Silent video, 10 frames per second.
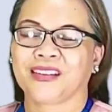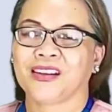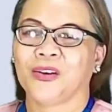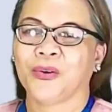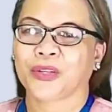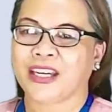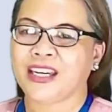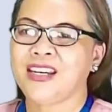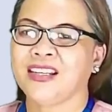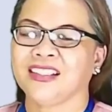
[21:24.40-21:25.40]

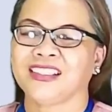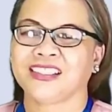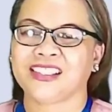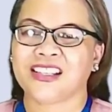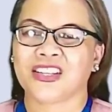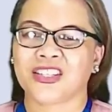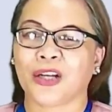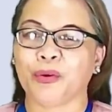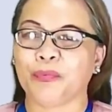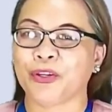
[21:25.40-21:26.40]
Okay. Shall
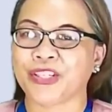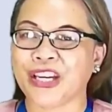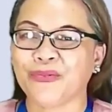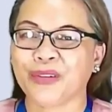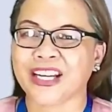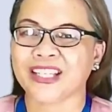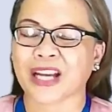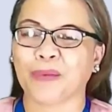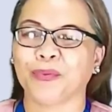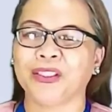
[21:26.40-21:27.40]
we proceed with
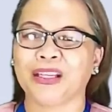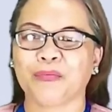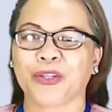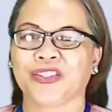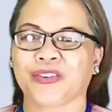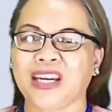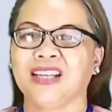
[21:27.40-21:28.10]
example number 3?